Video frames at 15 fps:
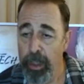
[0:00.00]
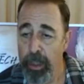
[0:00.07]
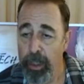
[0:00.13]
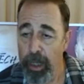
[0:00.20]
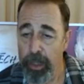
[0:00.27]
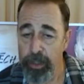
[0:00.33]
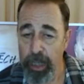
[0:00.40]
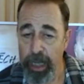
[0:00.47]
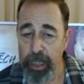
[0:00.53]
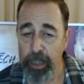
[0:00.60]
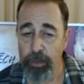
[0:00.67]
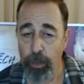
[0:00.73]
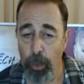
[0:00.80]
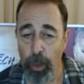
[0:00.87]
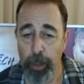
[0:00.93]
A Chinese
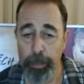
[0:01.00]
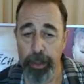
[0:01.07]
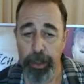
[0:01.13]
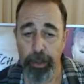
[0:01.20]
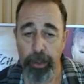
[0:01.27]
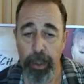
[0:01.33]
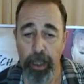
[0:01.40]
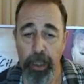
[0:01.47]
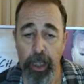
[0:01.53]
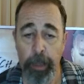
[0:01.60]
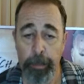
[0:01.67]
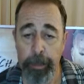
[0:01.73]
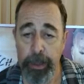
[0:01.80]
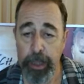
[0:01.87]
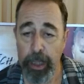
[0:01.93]
orbiter
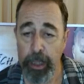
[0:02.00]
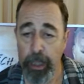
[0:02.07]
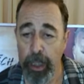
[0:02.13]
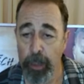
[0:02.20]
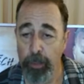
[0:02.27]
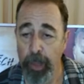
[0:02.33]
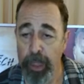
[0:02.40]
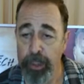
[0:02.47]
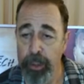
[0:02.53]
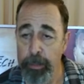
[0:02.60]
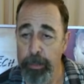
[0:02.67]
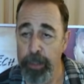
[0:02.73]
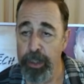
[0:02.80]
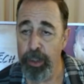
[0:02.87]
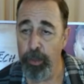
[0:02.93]
accompanying a Russian
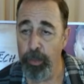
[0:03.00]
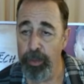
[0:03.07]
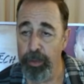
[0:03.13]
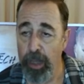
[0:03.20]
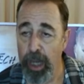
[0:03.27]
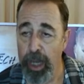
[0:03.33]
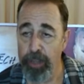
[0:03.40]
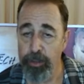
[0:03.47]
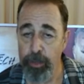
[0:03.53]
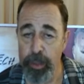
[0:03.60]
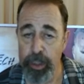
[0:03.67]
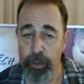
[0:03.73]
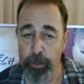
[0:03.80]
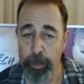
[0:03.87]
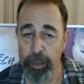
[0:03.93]
mission was lost when
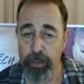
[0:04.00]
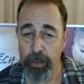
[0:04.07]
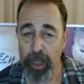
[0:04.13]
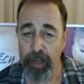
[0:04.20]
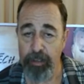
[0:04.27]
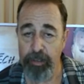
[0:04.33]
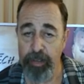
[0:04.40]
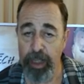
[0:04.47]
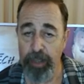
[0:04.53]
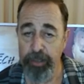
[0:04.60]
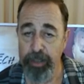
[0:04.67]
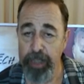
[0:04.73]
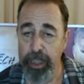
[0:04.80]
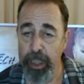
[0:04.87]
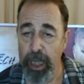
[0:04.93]
the spacecraft failed to
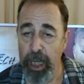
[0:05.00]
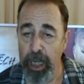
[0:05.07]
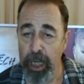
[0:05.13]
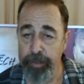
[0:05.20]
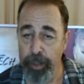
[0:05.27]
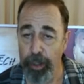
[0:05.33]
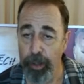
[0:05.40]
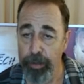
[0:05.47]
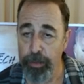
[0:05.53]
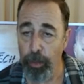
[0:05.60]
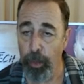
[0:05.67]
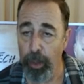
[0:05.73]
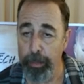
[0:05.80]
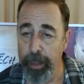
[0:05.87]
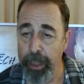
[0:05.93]
get out of Earth's
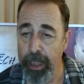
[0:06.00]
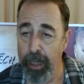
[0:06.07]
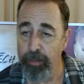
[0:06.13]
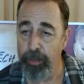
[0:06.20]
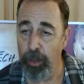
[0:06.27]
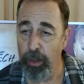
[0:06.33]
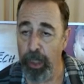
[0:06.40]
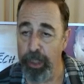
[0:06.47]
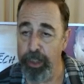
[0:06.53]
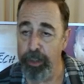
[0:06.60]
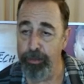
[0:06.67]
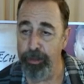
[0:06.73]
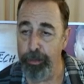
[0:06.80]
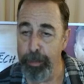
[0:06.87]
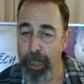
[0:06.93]
orbit after launching
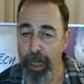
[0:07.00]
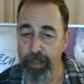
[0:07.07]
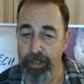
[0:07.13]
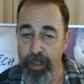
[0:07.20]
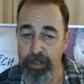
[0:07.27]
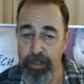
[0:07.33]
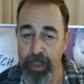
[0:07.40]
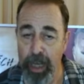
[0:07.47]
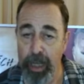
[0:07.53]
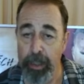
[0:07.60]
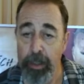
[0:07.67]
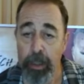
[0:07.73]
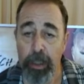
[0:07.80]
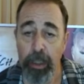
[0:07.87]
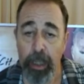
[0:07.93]
from Kazakhstan
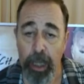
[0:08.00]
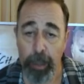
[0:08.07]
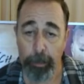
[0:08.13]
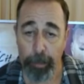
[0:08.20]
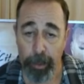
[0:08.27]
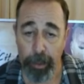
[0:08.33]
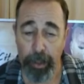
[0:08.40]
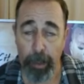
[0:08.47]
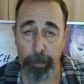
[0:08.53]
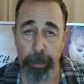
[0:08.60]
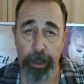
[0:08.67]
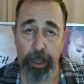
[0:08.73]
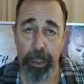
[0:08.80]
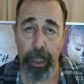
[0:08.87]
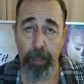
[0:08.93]
and burned up in
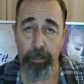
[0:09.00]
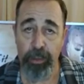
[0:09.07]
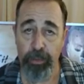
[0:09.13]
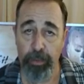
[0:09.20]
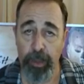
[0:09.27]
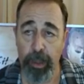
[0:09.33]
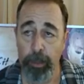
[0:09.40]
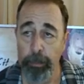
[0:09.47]
the atmosphere.